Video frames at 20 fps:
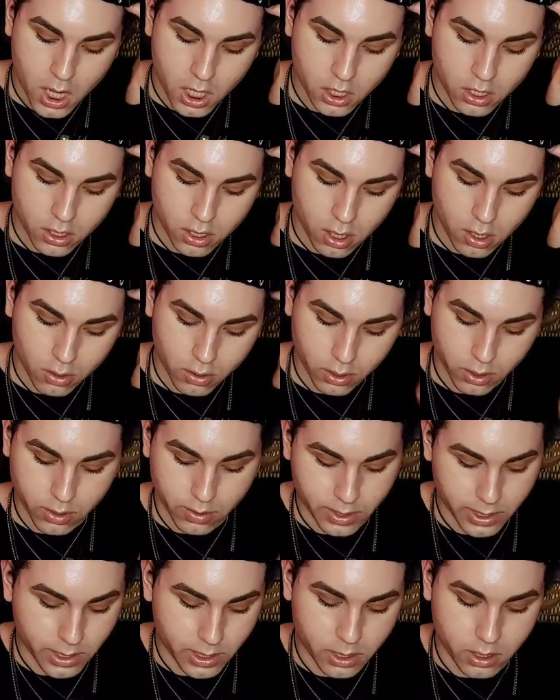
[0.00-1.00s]
So
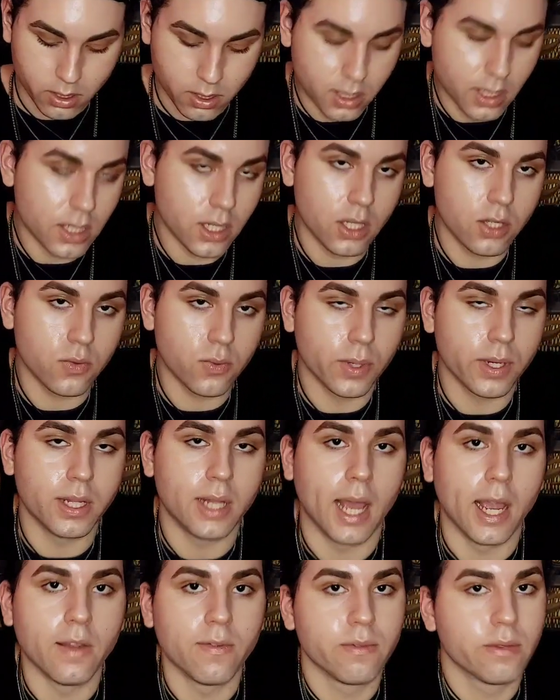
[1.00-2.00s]
this is real
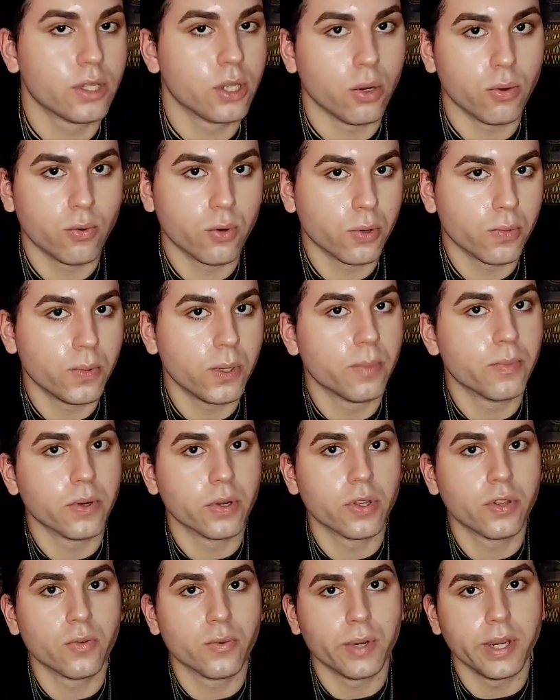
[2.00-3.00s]
life. So group
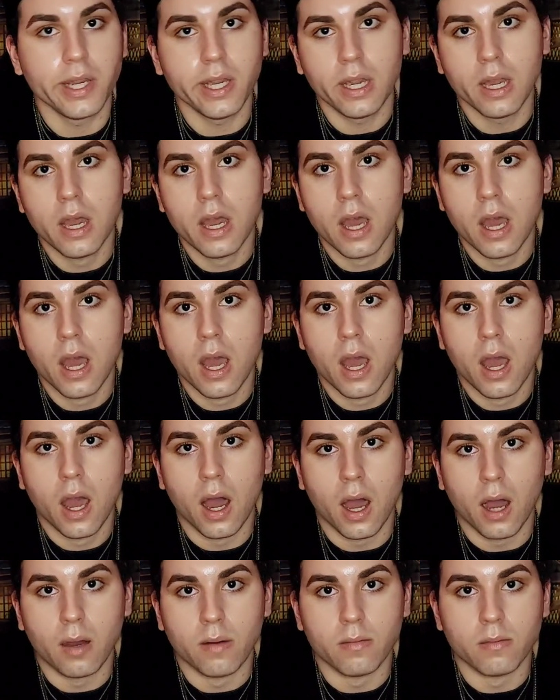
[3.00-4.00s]
number 3,
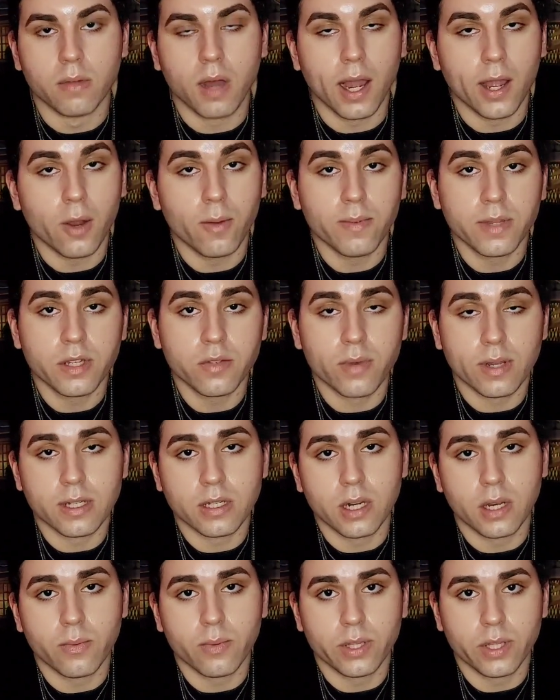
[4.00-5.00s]
I hope this
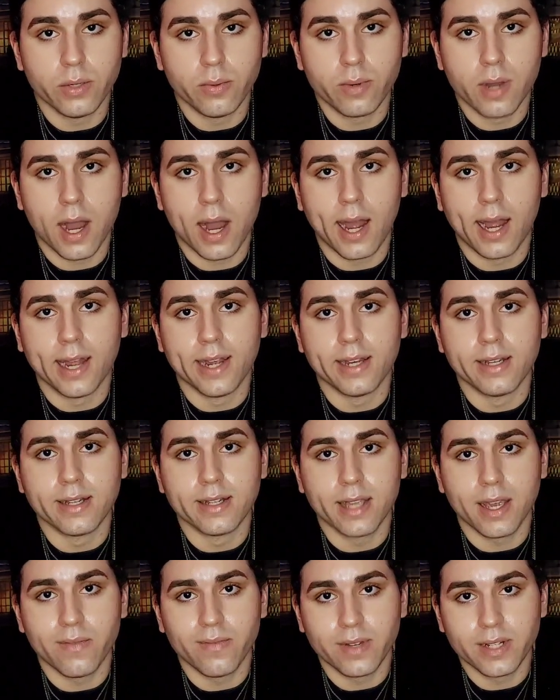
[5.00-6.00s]
resonated with you
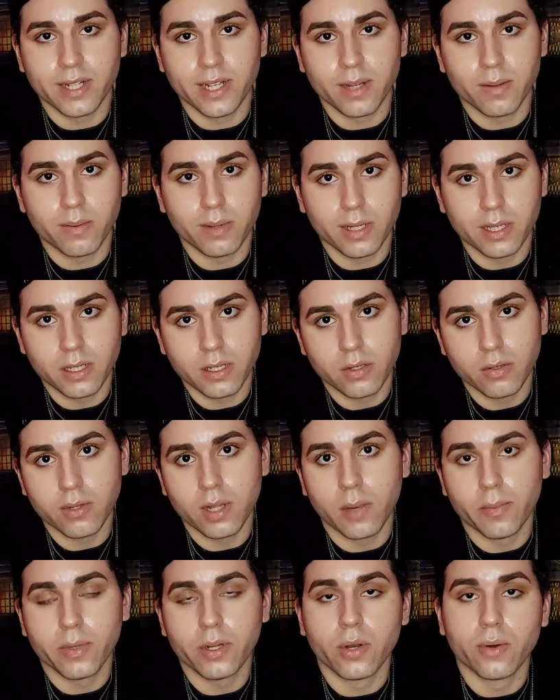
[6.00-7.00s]
guys. If it did, please
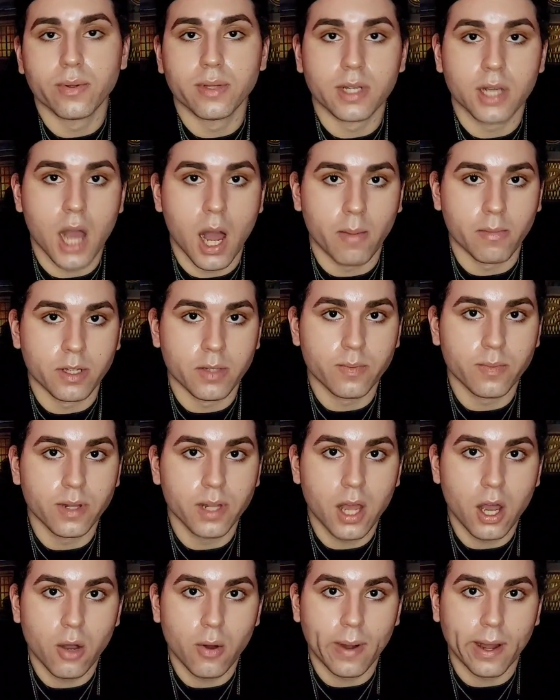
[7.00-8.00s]
do let me know in the comments
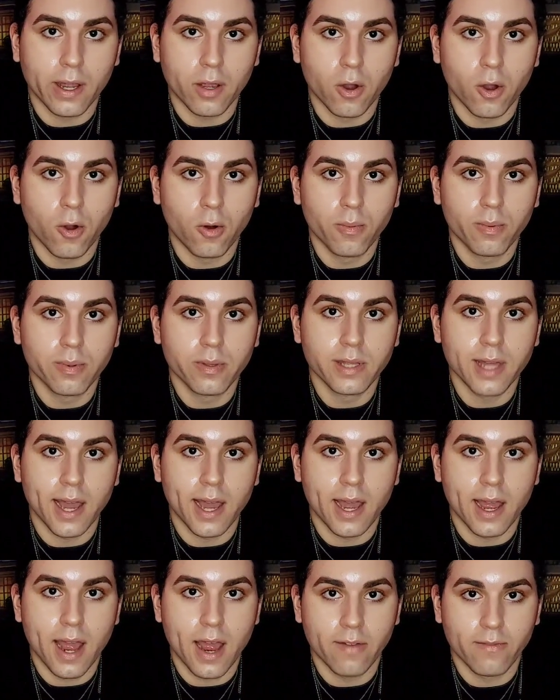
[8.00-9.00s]
below. I hope
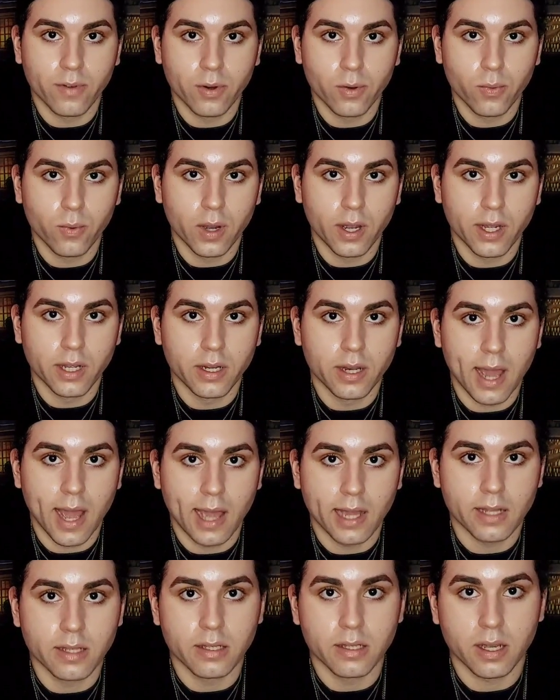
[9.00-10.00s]
that everyone
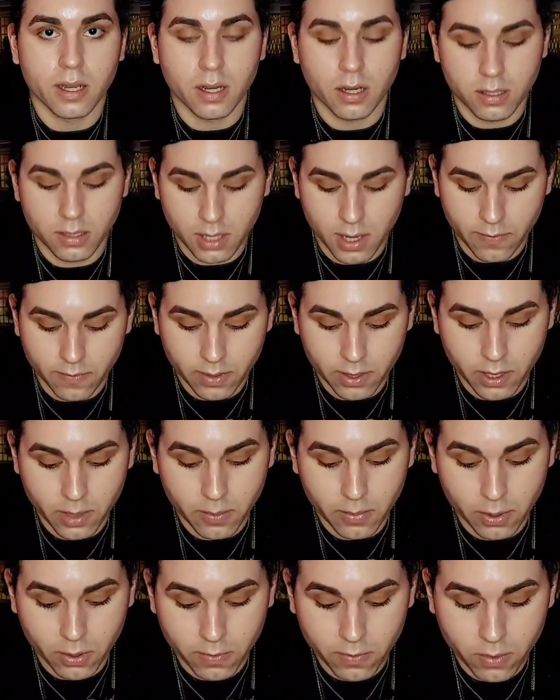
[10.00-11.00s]
has definitely a
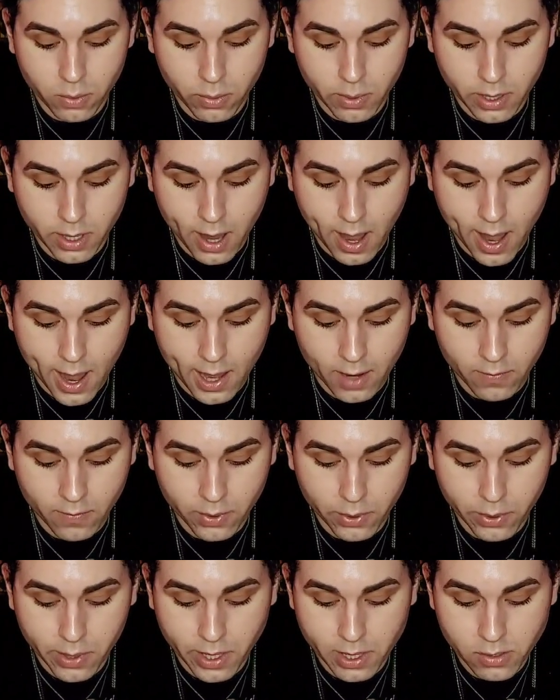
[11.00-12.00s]
beautiful week ahead
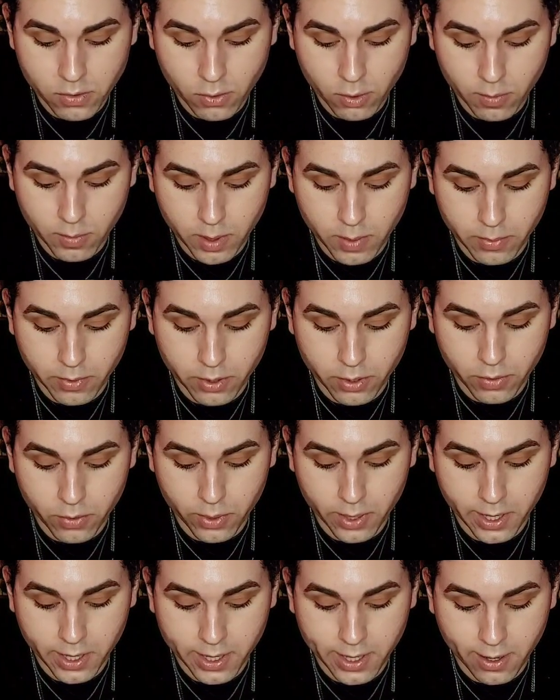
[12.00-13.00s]
for you guys, group number
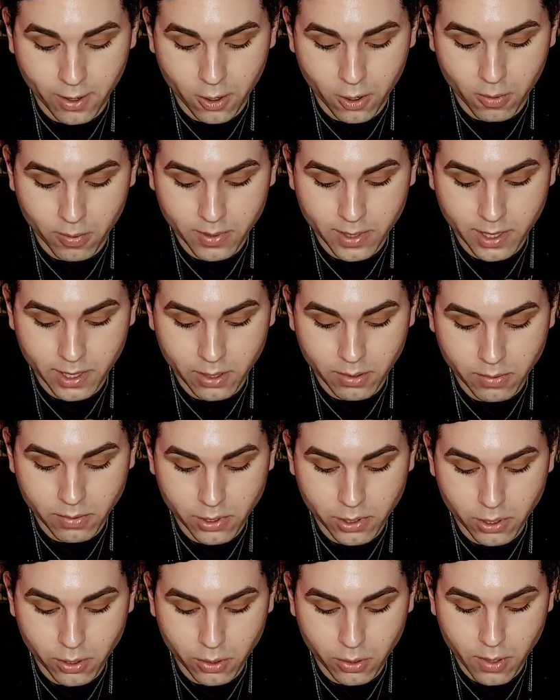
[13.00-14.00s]
3, and I hope that you
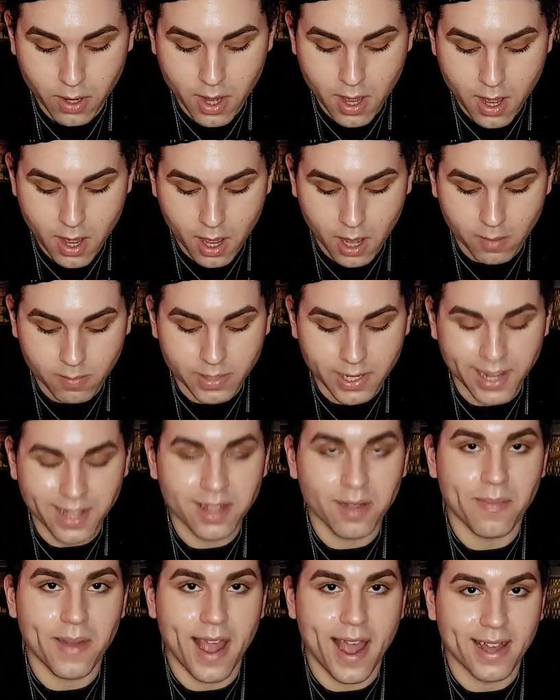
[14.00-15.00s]
do take
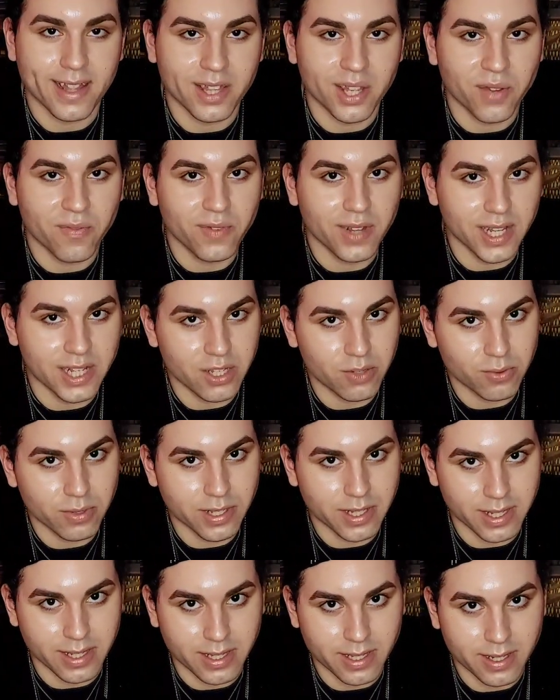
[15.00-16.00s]
the path of least
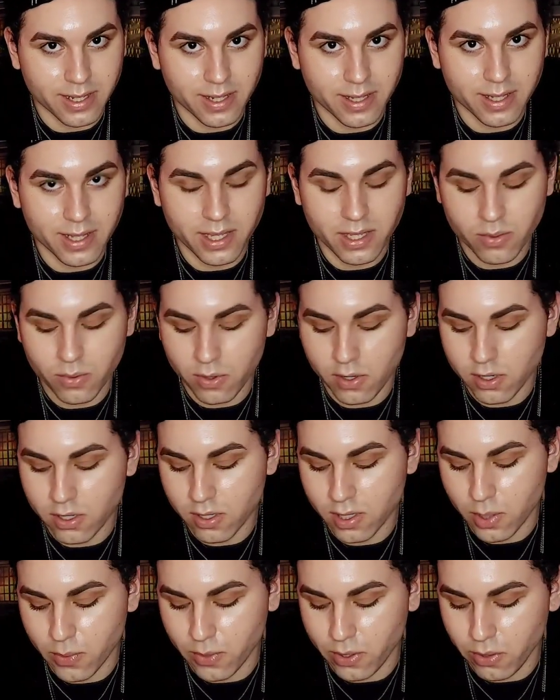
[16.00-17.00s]
resistance this week,
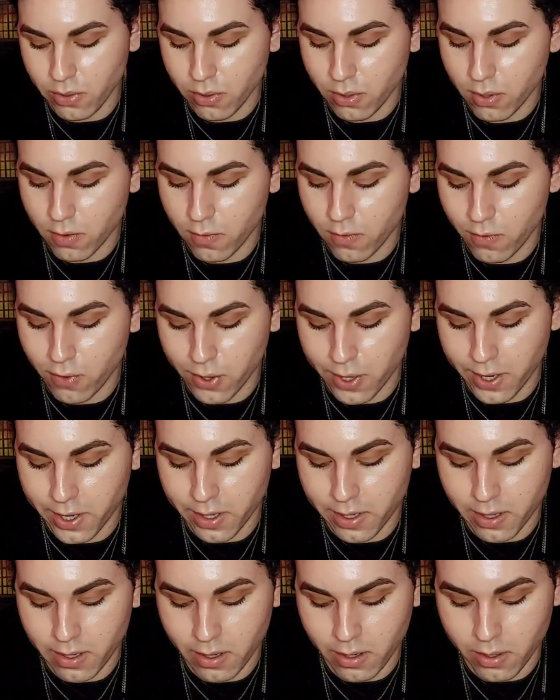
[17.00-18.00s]
so that way you can
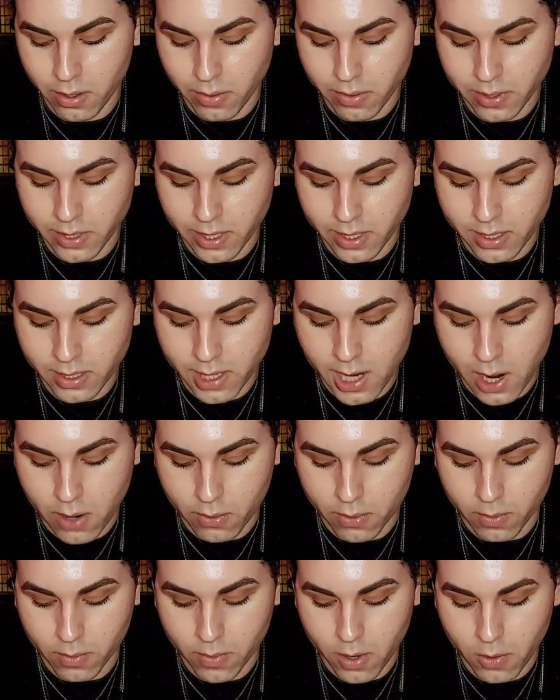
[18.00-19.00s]
avoid this
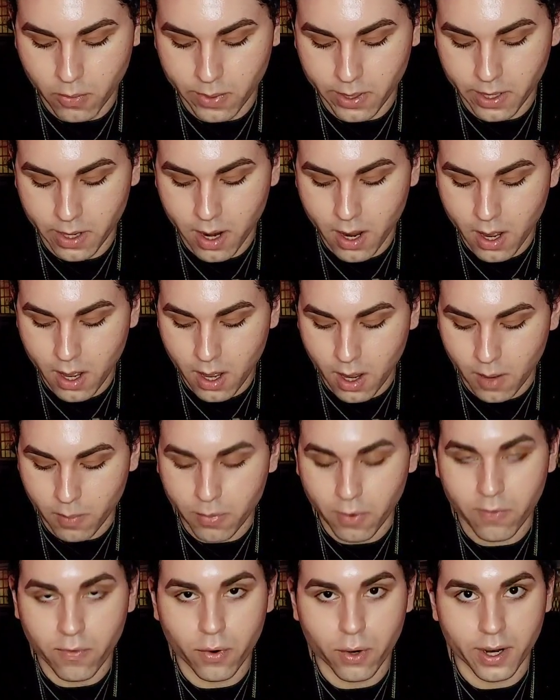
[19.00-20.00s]
tower moment
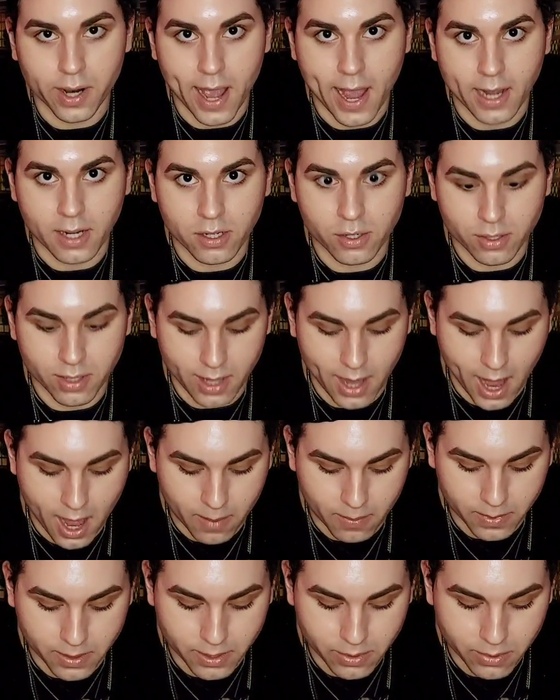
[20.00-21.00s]
before it actually
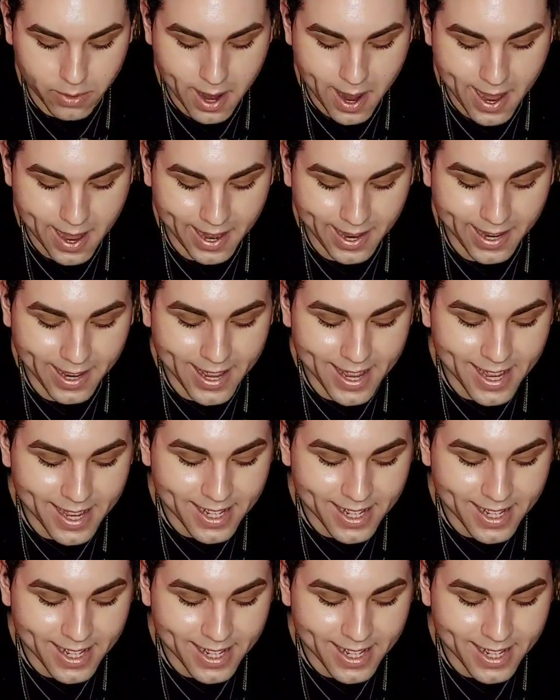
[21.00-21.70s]
happens, okay?